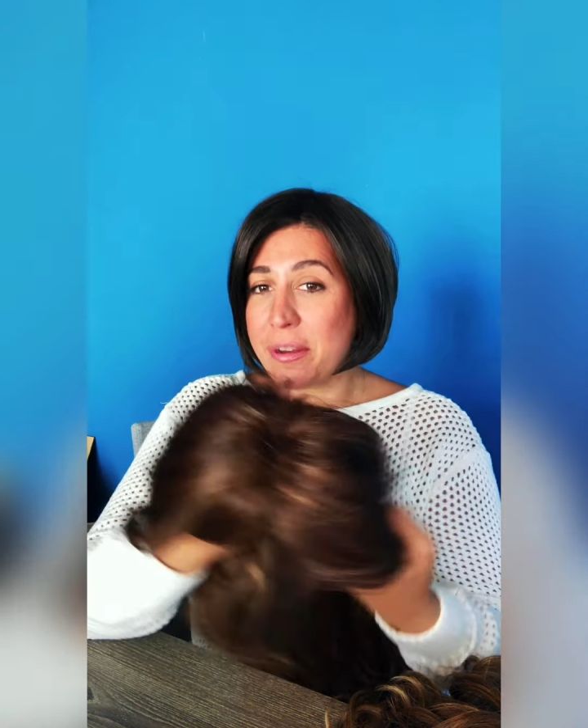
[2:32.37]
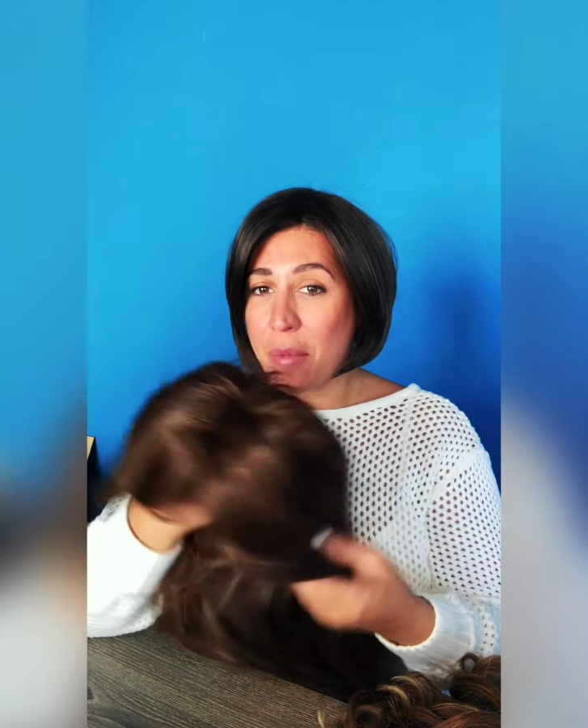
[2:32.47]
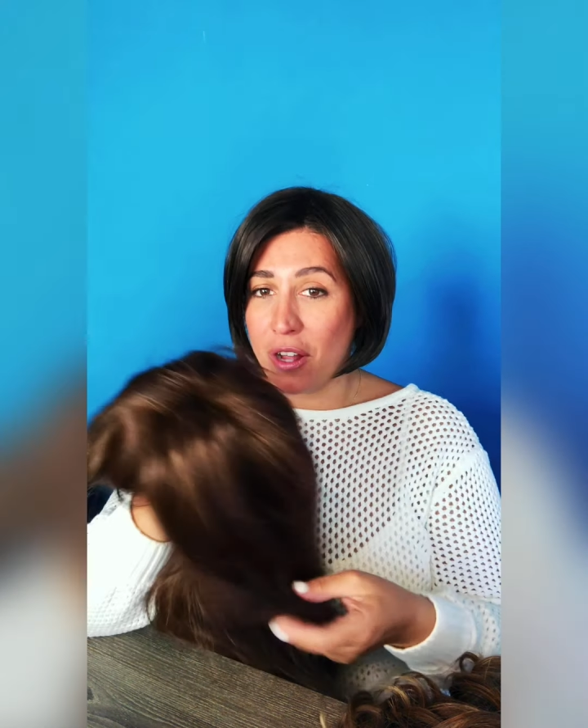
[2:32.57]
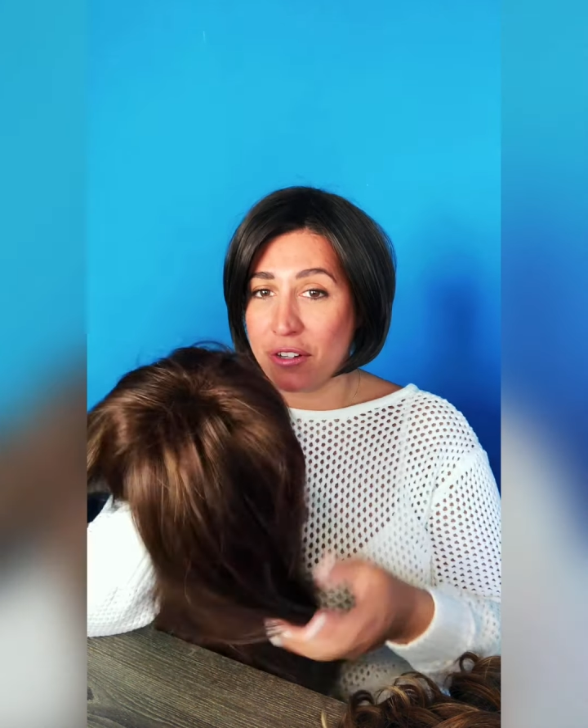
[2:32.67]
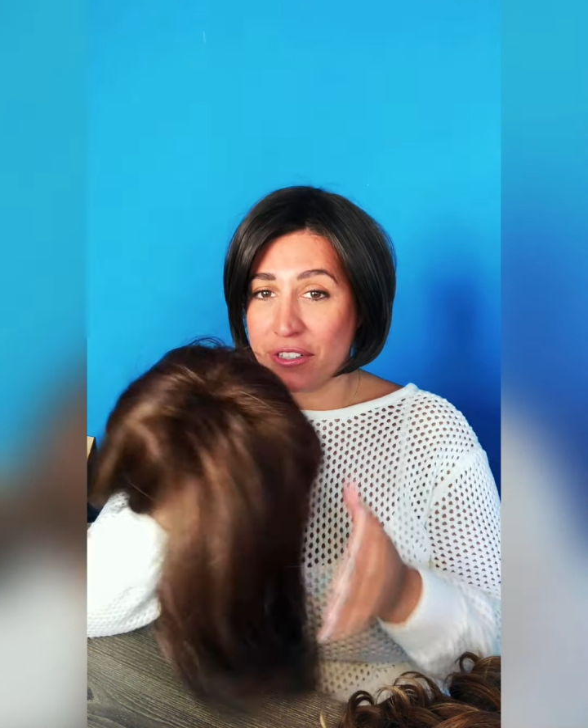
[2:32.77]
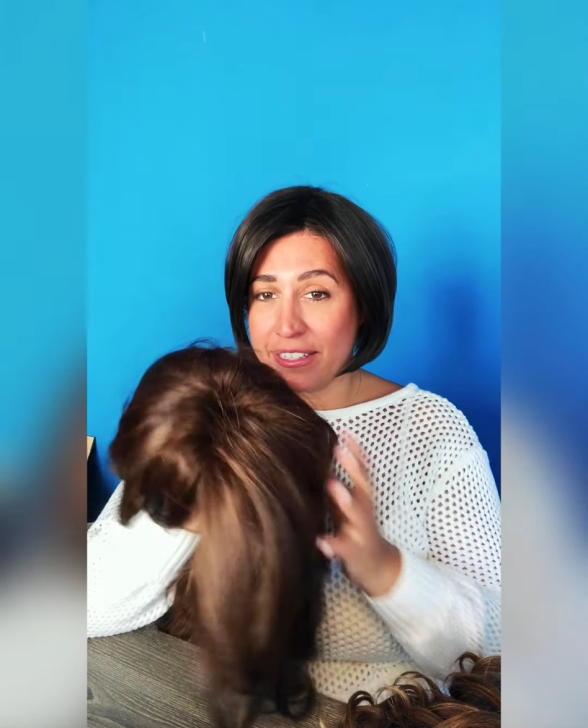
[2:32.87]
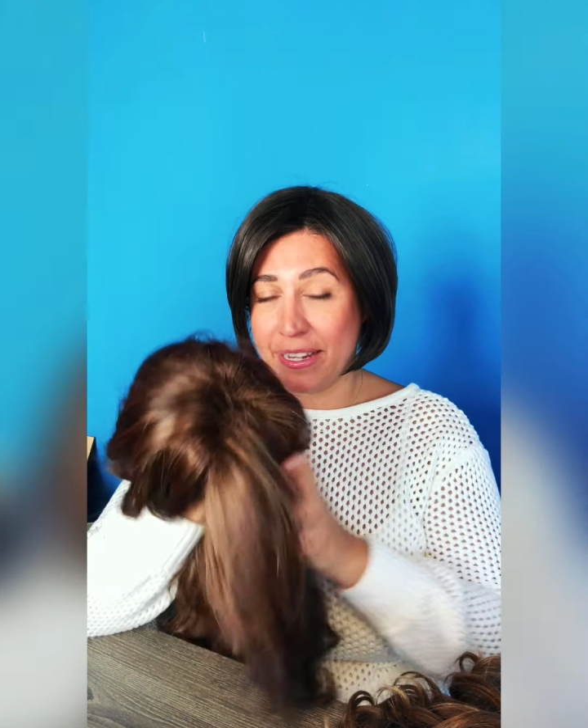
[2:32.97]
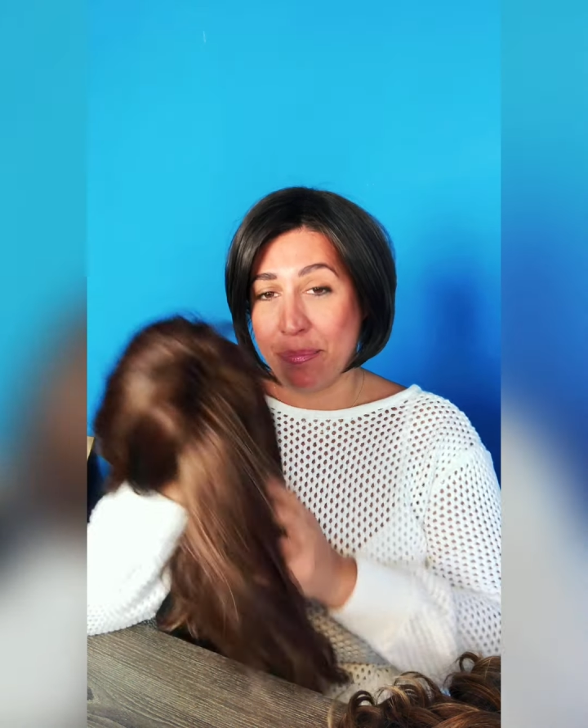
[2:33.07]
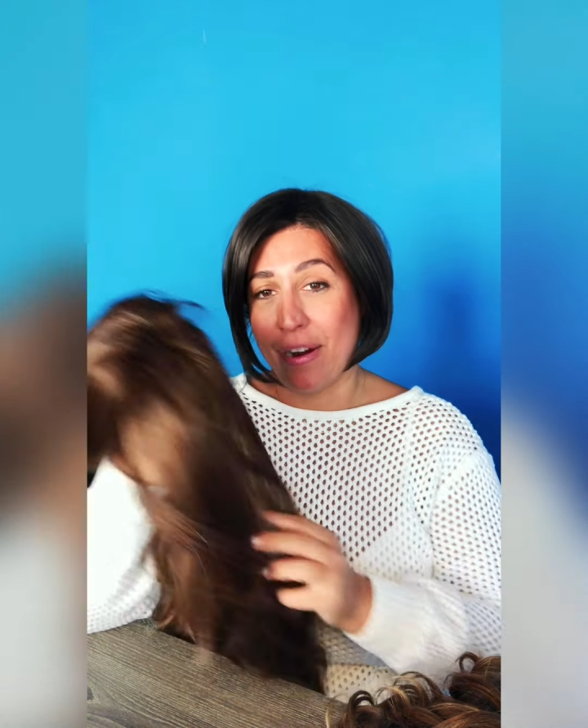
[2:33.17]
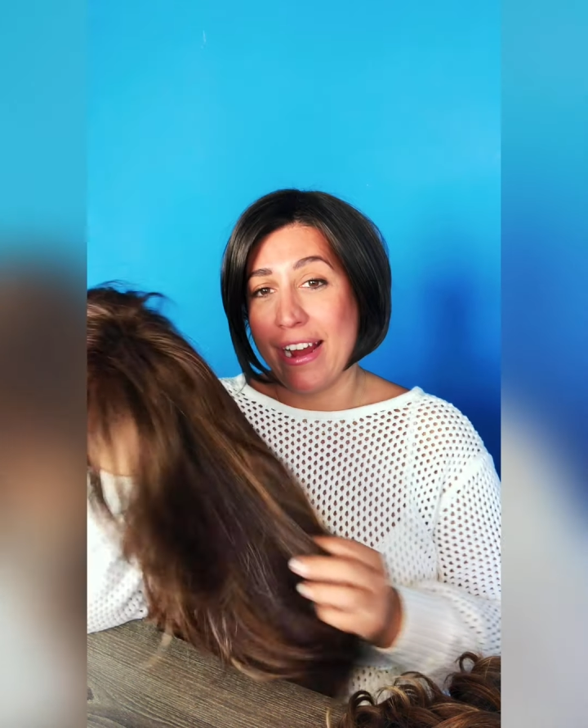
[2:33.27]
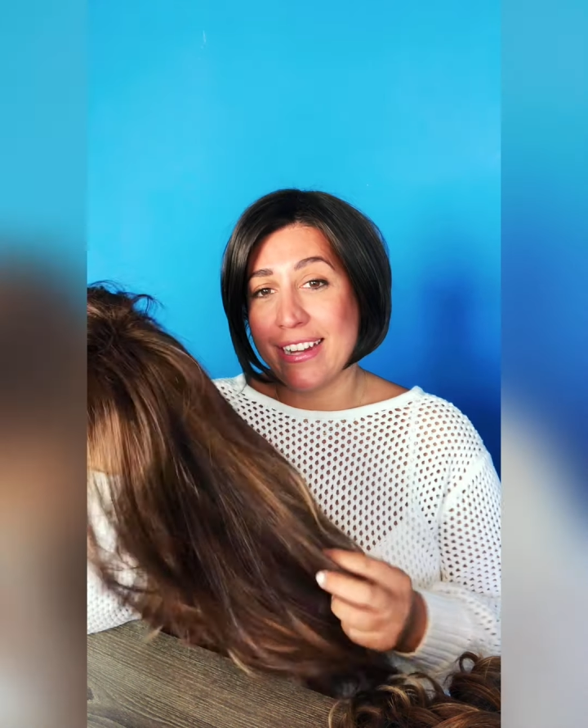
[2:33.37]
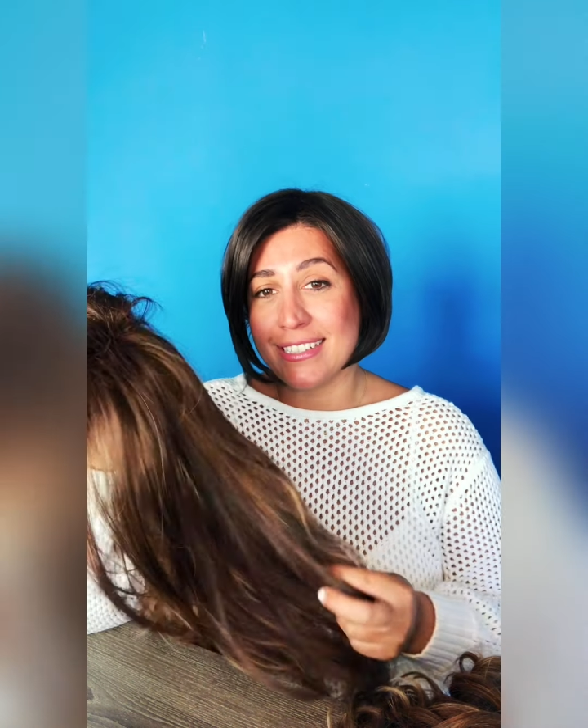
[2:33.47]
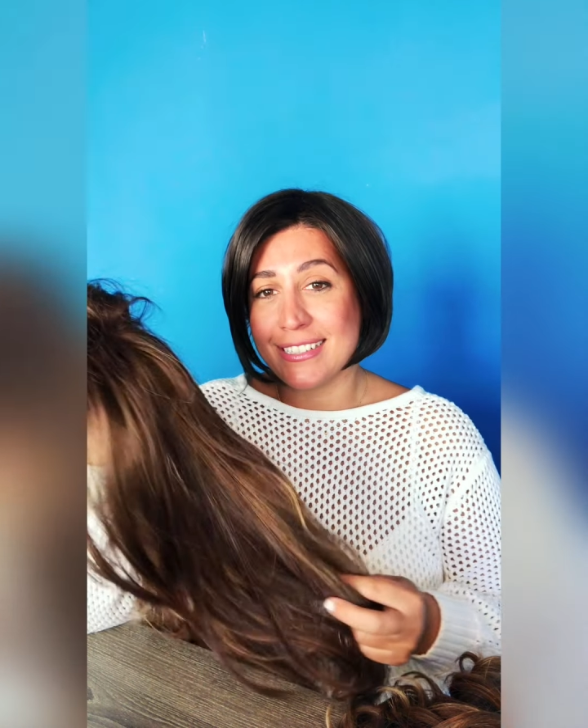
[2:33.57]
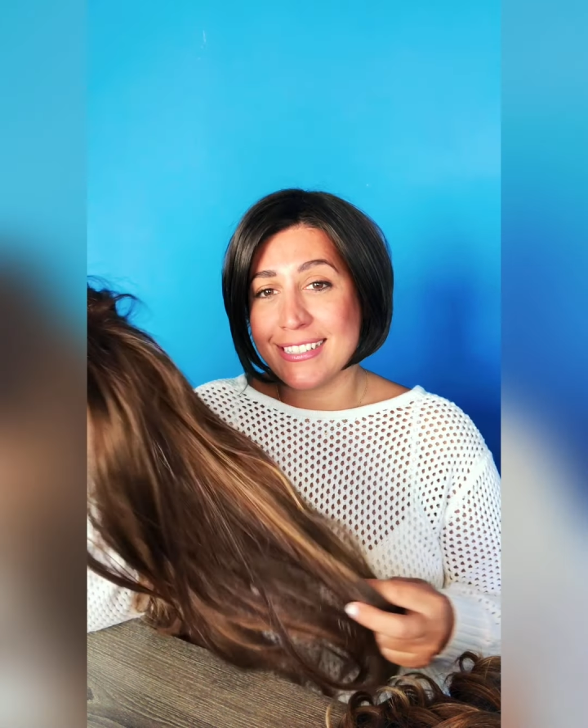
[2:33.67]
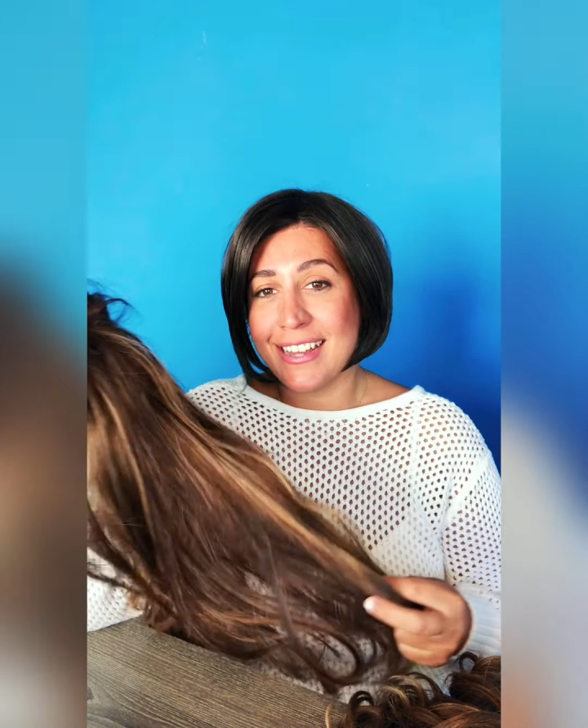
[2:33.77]
moderately
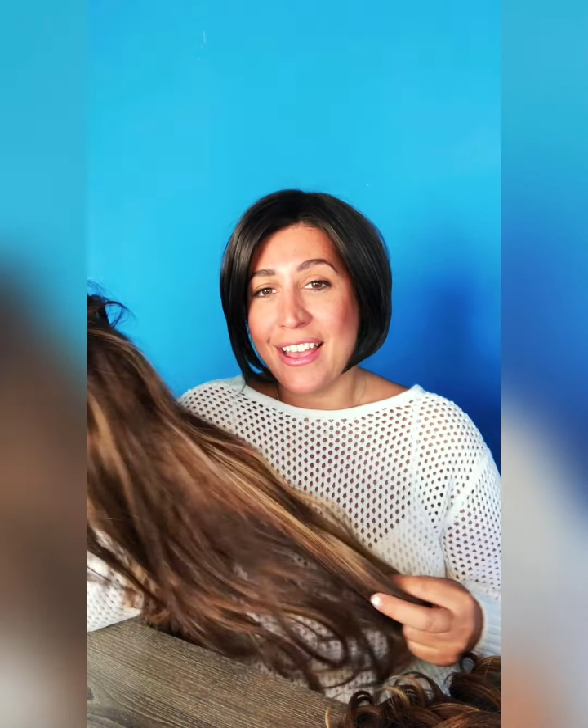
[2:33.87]
priced.